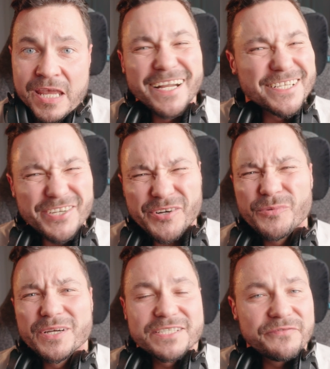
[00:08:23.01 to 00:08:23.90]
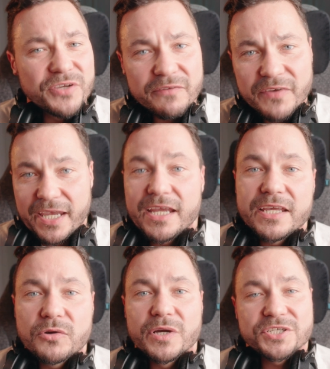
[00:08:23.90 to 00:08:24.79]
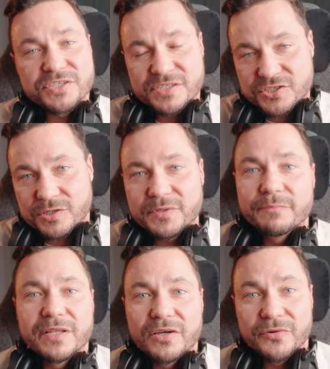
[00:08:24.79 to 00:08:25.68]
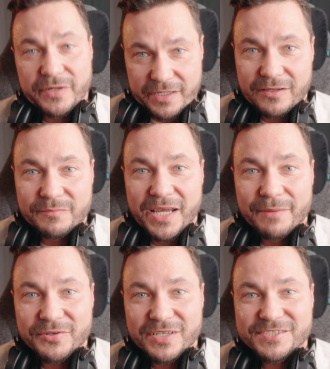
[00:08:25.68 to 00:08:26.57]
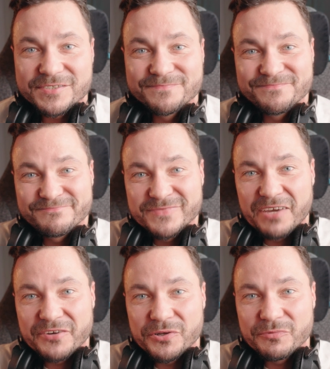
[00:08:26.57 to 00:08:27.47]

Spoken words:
And as always, if you have any questions, drop them below and I'll be happy to answer. Have a good